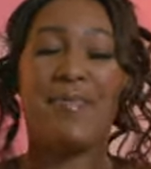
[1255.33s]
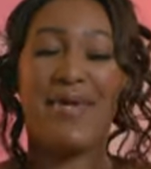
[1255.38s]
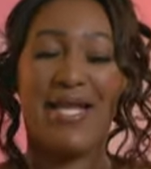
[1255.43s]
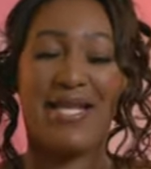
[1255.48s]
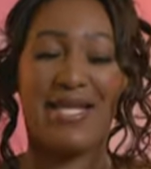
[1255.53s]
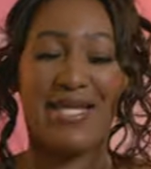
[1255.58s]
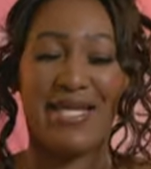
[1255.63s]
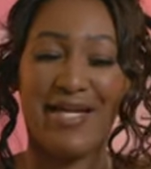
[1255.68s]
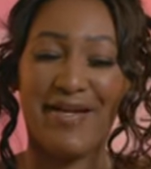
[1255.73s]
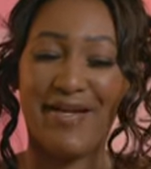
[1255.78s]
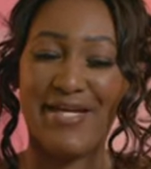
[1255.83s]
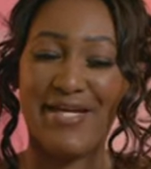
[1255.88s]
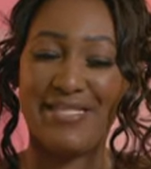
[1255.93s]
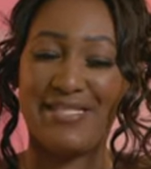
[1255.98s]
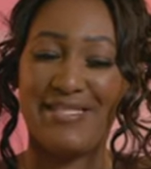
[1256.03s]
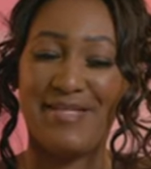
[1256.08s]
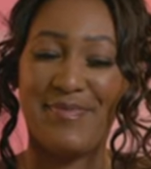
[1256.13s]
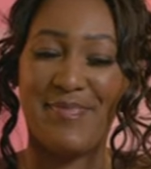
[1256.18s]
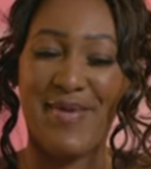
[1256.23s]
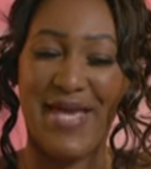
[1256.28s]
but here is
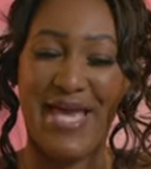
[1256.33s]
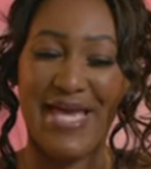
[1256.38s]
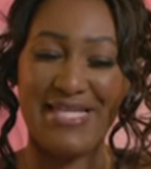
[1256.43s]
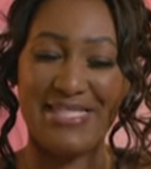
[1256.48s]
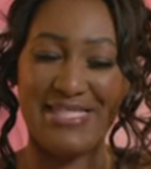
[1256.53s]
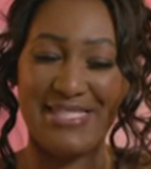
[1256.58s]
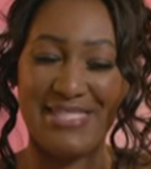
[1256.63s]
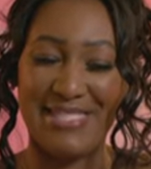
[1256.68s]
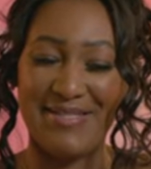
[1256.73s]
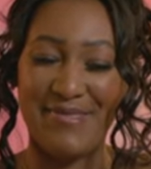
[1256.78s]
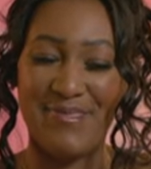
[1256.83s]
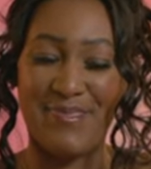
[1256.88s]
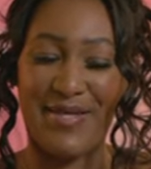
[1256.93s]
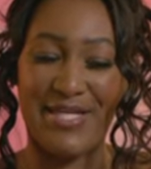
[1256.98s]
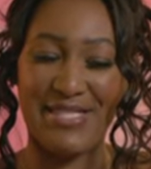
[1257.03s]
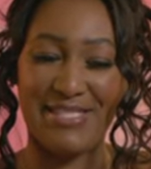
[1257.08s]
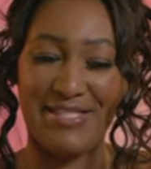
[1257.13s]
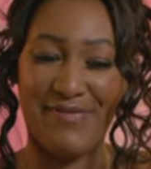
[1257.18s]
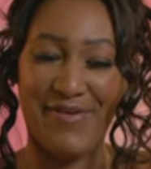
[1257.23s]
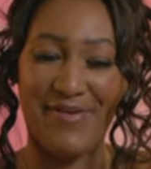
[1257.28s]
the best
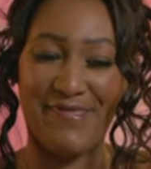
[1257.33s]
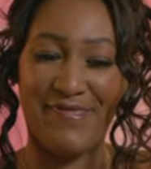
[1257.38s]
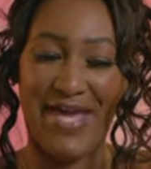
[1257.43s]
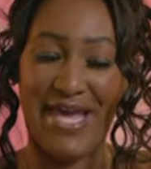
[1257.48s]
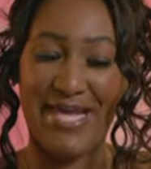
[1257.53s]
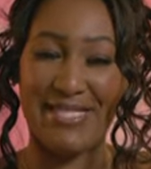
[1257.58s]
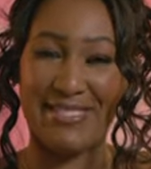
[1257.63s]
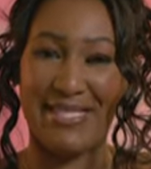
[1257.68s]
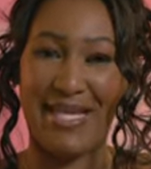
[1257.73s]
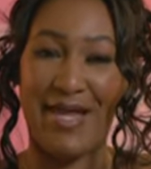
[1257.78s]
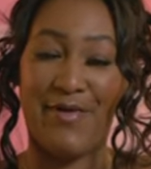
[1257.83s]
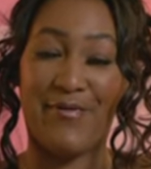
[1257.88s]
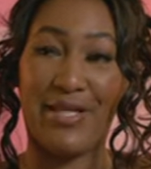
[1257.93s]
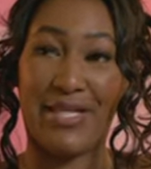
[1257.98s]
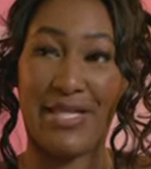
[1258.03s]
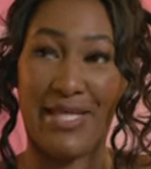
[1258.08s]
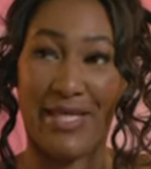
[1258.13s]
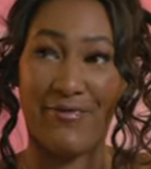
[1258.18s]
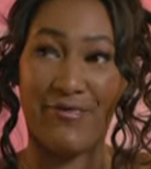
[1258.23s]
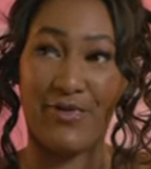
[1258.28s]
piece of advice that I
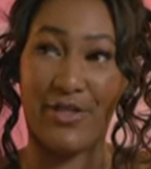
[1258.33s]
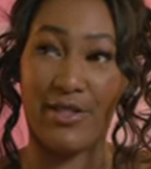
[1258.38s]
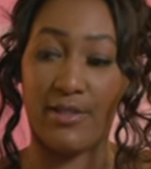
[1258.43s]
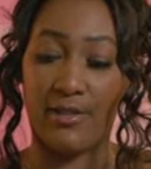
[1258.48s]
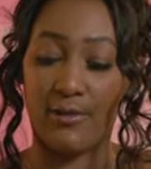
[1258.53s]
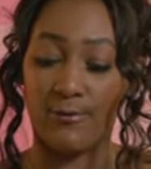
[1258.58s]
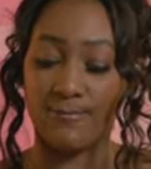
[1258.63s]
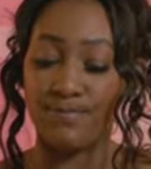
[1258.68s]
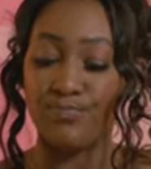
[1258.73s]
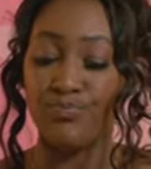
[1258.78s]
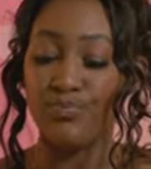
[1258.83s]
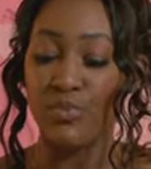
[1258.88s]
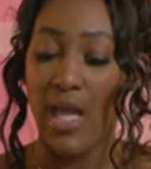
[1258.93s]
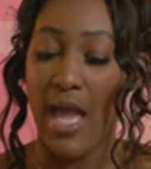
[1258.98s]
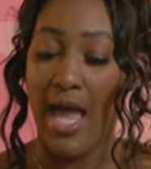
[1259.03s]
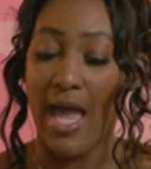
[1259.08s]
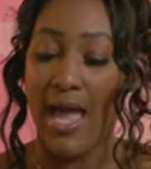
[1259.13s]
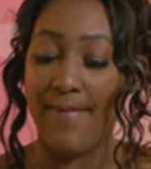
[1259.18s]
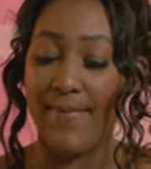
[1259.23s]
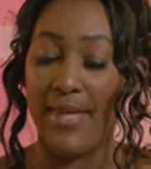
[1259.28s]
would give you.
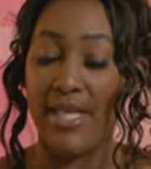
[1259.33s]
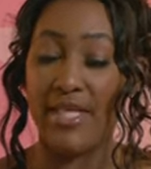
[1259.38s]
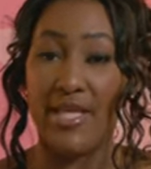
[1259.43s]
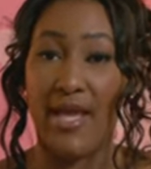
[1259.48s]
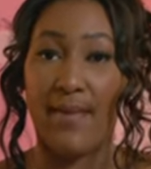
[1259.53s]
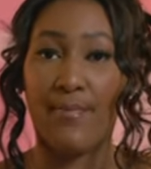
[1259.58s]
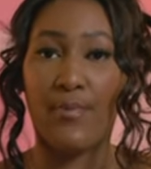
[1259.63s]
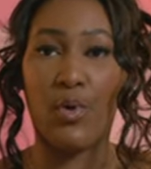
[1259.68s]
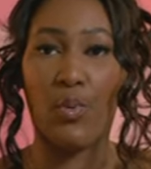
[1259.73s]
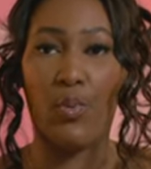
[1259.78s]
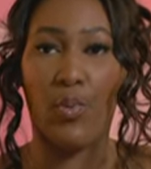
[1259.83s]
Um, number